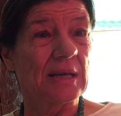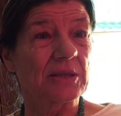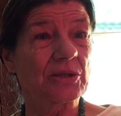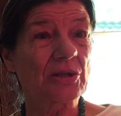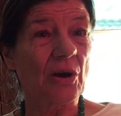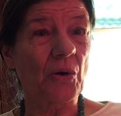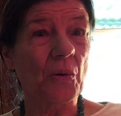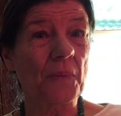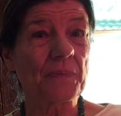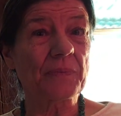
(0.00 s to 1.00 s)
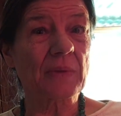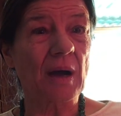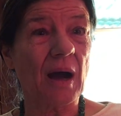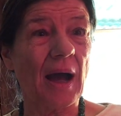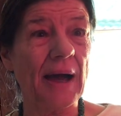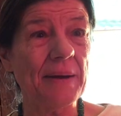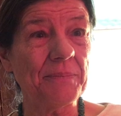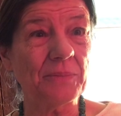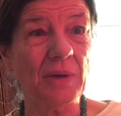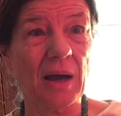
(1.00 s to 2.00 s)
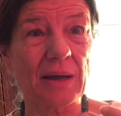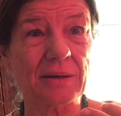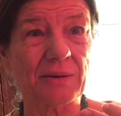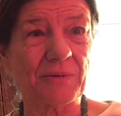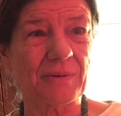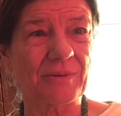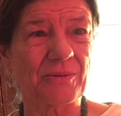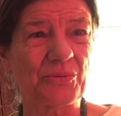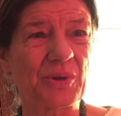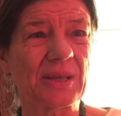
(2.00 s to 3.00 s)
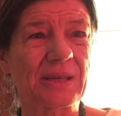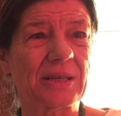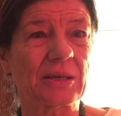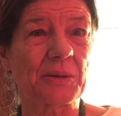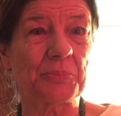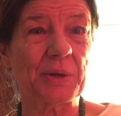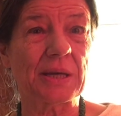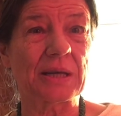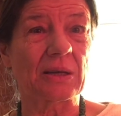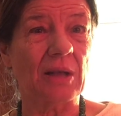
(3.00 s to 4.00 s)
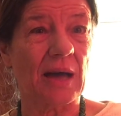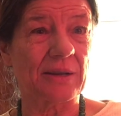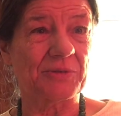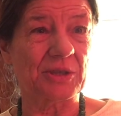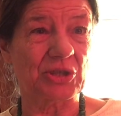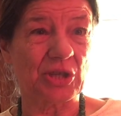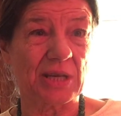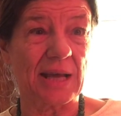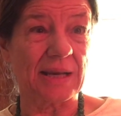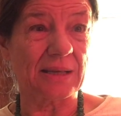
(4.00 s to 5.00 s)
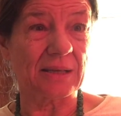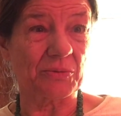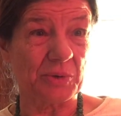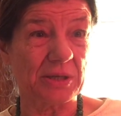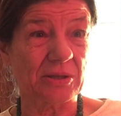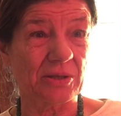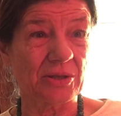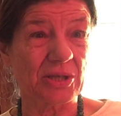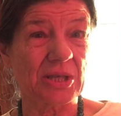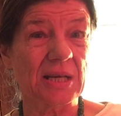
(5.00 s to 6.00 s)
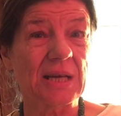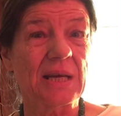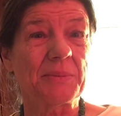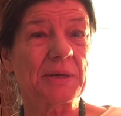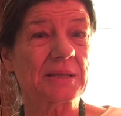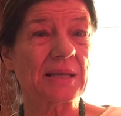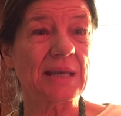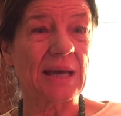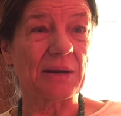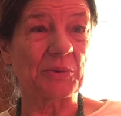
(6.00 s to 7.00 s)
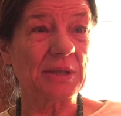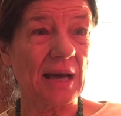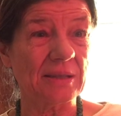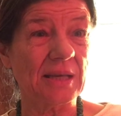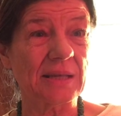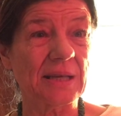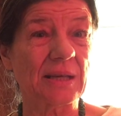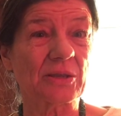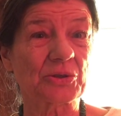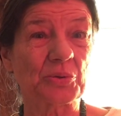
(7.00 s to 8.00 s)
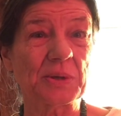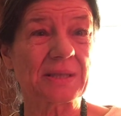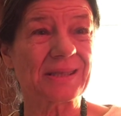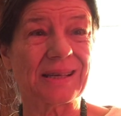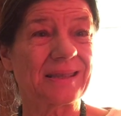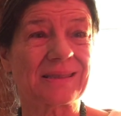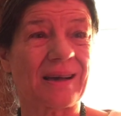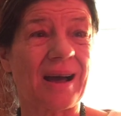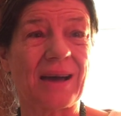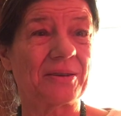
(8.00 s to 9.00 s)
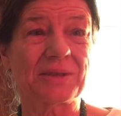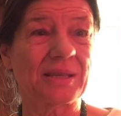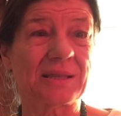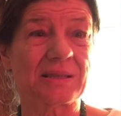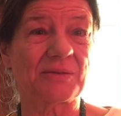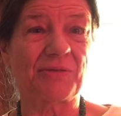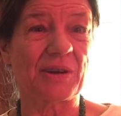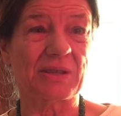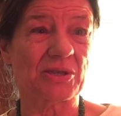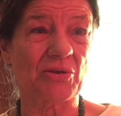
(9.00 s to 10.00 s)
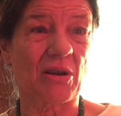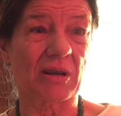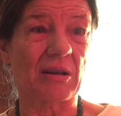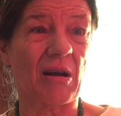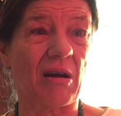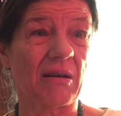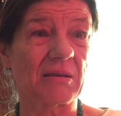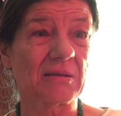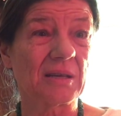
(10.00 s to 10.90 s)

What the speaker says: So I'm not really going to bring in a lot of the genetic research because, again, without the identical twin studies, I don't think it's very strong at all.